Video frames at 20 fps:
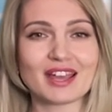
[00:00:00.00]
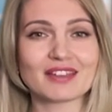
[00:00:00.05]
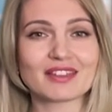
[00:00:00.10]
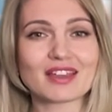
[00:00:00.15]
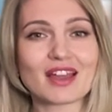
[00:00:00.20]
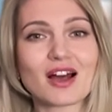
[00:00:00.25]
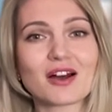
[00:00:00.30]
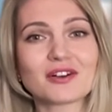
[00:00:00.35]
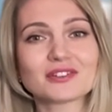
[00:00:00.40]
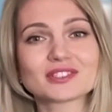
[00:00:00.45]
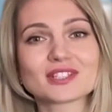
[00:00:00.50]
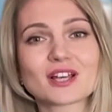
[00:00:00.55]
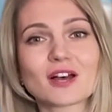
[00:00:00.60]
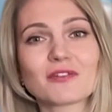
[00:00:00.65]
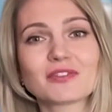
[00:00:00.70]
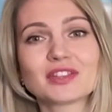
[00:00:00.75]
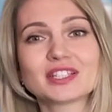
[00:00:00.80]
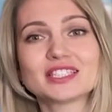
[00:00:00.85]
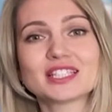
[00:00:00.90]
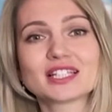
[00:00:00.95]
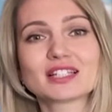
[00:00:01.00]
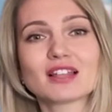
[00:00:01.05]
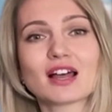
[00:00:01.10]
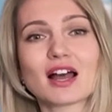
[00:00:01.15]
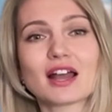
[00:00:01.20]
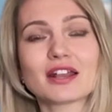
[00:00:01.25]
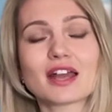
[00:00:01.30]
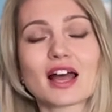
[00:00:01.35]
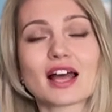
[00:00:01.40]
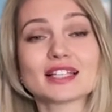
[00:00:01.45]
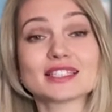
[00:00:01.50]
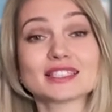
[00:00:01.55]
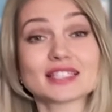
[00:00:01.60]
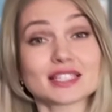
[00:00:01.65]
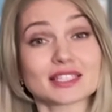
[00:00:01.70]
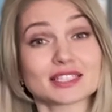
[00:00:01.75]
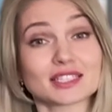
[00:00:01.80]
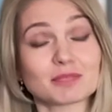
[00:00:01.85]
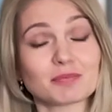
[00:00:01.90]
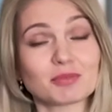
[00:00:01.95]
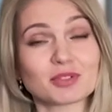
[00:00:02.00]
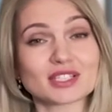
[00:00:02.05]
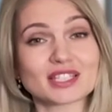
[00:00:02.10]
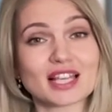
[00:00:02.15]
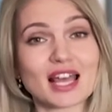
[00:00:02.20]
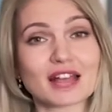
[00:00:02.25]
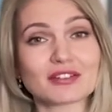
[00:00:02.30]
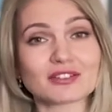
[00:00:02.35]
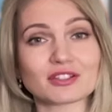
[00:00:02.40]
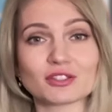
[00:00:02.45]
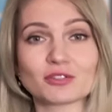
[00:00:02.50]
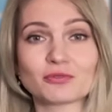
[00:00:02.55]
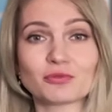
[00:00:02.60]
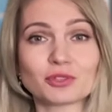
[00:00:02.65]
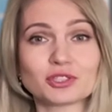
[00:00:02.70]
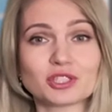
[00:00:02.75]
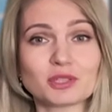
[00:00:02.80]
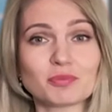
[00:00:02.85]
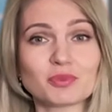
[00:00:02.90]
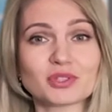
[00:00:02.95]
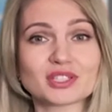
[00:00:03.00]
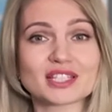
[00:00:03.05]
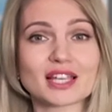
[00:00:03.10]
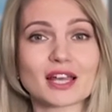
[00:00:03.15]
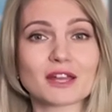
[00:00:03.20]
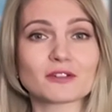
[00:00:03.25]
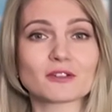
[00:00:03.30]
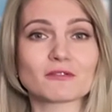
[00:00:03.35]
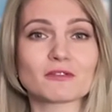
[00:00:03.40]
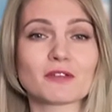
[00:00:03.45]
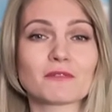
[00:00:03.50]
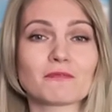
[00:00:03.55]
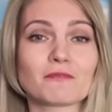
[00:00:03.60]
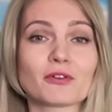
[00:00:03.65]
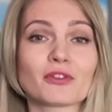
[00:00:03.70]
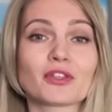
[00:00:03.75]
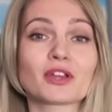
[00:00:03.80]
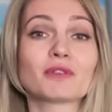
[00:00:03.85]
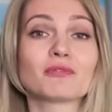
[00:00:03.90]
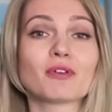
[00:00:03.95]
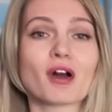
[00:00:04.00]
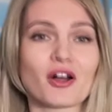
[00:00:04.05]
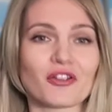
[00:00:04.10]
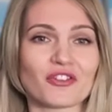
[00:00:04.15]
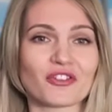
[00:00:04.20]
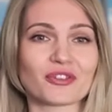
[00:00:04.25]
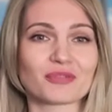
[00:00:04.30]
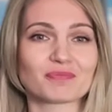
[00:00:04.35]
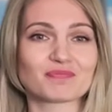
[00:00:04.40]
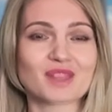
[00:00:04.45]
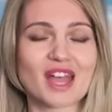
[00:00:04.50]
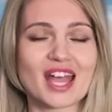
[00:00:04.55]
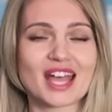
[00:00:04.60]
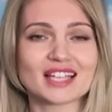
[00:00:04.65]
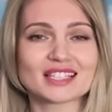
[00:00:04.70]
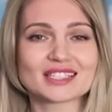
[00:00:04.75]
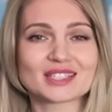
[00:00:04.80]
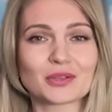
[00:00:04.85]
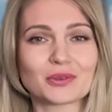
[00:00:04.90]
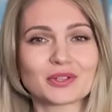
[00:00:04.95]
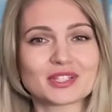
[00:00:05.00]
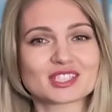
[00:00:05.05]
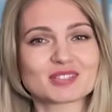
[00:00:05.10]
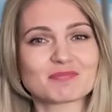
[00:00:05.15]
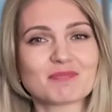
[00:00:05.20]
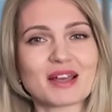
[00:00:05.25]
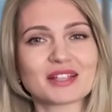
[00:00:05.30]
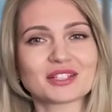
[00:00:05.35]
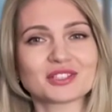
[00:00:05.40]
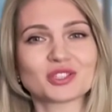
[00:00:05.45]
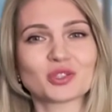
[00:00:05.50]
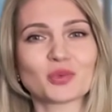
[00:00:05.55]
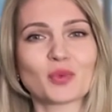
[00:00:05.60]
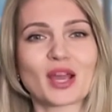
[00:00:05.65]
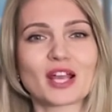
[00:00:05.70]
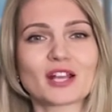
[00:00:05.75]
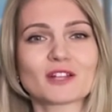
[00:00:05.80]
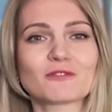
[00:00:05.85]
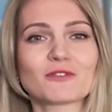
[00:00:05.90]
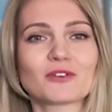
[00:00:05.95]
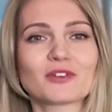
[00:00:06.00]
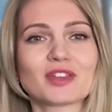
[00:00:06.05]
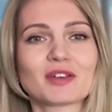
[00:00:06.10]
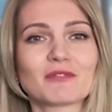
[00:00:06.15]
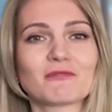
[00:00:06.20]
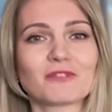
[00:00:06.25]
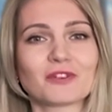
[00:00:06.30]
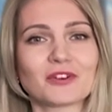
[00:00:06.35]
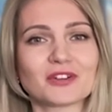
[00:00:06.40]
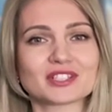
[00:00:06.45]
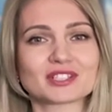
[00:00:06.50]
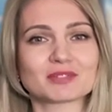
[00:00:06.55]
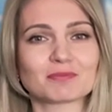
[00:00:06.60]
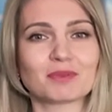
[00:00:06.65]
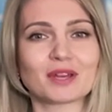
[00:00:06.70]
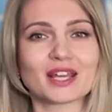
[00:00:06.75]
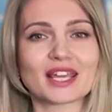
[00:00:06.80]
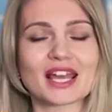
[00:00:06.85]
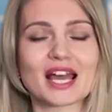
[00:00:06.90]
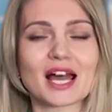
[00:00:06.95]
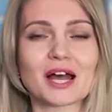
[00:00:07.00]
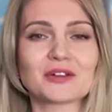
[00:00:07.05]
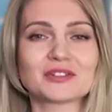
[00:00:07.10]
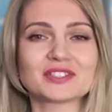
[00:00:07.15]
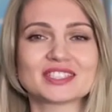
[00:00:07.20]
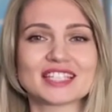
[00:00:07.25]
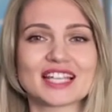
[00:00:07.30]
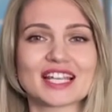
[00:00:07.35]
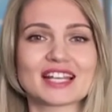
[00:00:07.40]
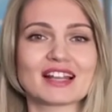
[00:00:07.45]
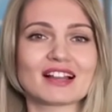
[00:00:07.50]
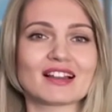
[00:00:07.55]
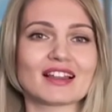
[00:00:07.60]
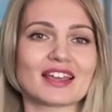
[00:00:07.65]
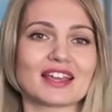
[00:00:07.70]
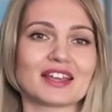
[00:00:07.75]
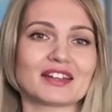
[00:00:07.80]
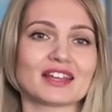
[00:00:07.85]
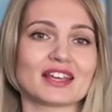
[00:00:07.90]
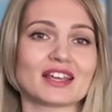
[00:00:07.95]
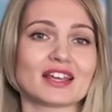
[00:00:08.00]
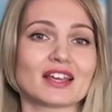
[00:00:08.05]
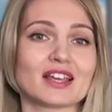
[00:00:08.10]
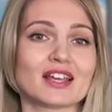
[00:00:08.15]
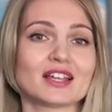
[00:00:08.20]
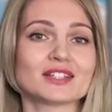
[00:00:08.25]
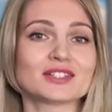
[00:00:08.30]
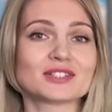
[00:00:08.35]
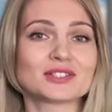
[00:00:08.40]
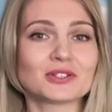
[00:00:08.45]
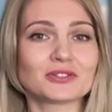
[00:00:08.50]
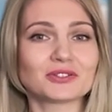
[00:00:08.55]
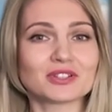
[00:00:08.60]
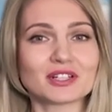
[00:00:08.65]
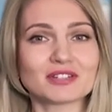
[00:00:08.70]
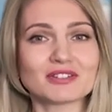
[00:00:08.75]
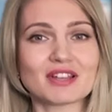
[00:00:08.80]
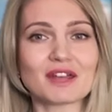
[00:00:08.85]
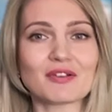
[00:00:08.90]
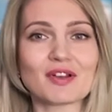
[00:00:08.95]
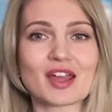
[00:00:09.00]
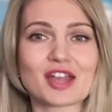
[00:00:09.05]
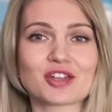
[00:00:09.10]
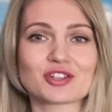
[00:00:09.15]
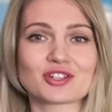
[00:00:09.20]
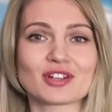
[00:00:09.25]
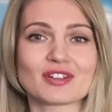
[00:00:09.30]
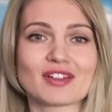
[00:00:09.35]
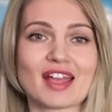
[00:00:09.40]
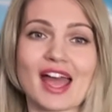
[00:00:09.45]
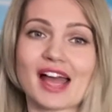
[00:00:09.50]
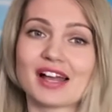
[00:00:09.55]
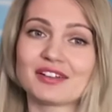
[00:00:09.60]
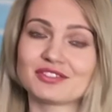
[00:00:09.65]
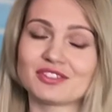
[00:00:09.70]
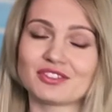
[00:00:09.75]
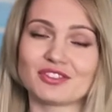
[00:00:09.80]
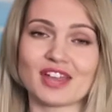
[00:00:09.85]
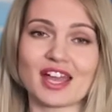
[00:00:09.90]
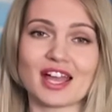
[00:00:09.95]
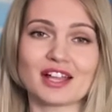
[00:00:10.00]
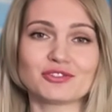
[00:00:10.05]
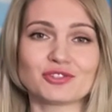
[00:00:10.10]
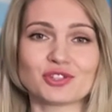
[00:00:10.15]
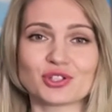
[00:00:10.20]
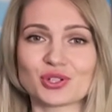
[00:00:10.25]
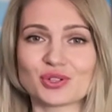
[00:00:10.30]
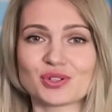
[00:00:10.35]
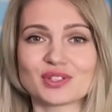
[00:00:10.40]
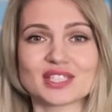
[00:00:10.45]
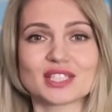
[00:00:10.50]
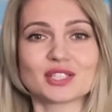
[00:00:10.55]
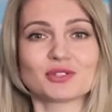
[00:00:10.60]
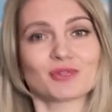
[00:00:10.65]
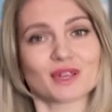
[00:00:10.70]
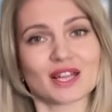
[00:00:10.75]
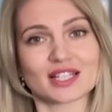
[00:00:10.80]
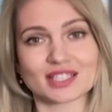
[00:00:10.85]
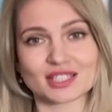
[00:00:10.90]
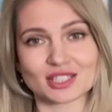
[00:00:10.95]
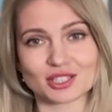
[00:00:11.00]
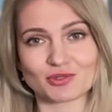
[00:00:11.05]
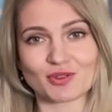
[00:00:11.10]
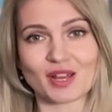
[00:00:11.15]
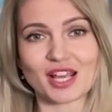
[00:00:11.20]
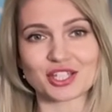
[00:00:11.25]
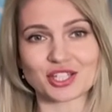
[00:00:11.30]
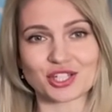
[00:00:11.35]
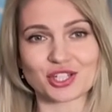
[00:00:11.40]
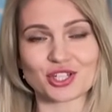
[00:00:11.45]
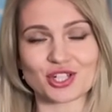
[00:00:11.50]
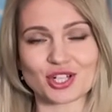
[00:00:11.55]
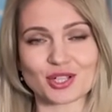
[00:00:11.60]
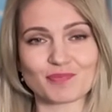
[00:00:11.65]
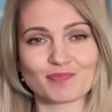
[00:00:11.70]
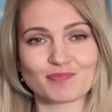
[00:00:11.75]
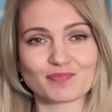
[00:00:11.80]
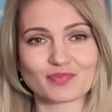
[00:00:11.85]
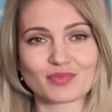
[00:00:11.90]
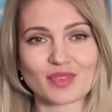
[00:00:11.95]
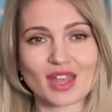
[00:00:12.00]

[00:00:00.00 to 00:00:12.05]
The odds of the decline are 60% and 40% of the further growth. So it's better to wait for the first breakout signal in a certain direction and then choose a trading strategy.